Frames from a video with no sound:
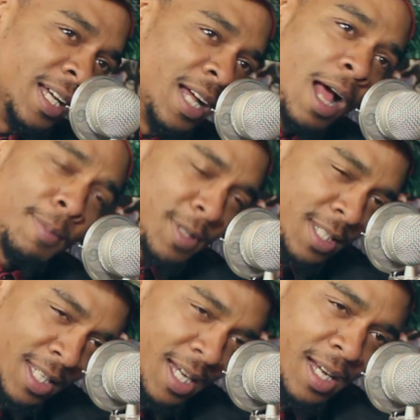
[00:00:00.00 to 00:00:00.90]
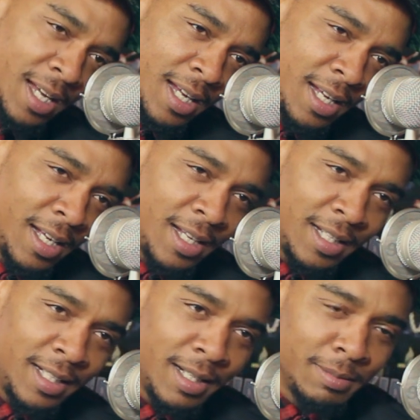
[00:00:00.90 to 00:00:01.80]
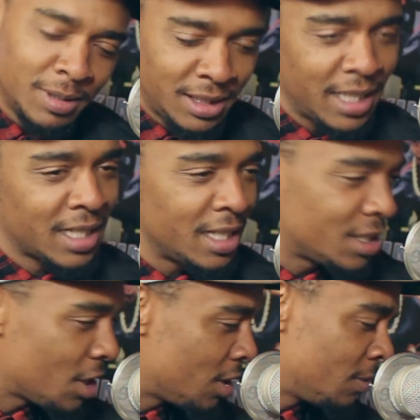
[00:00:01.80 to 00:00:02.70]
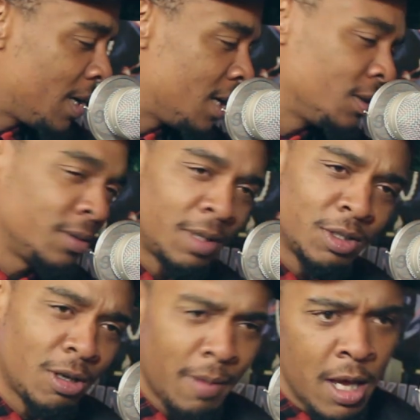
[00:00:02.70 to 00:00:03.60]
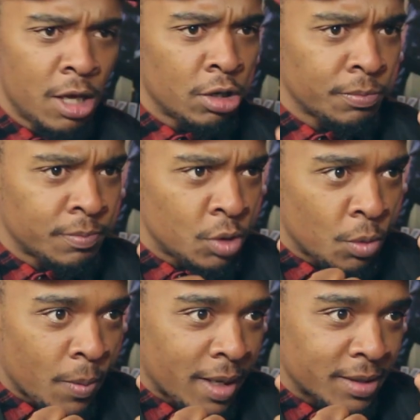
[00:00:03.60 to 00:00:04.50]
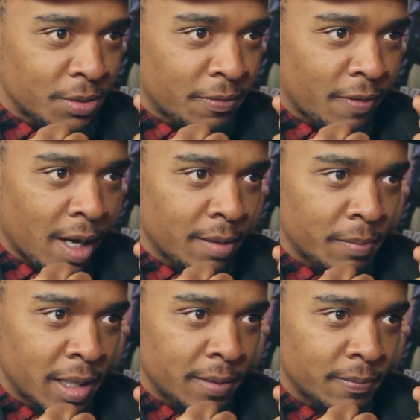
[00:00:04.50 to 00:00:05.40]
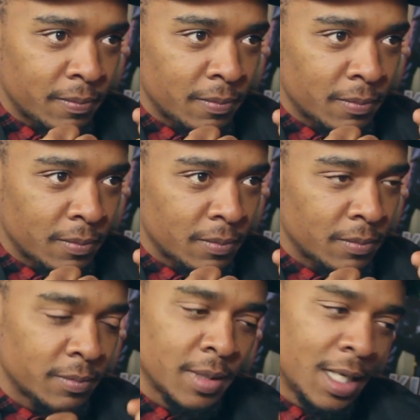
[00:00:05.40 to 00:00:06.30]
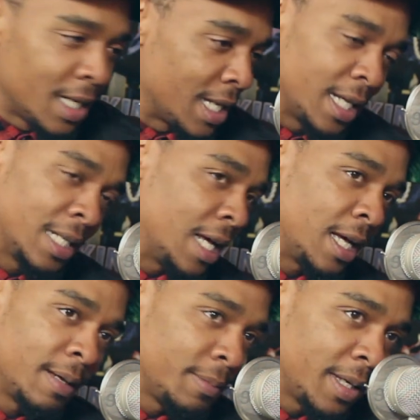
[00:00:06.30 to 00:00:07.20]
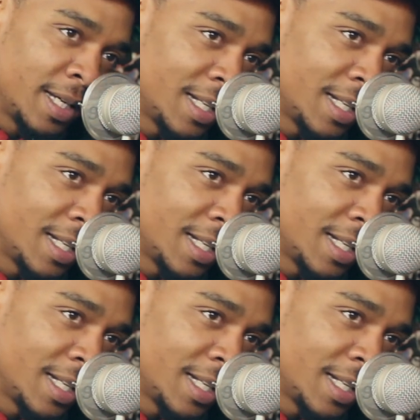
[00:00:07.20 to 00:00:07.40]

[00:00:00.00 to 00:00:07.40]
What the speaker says: I'm sick. I'm sick." And he turned around. You want to fight me? Like, nah, man.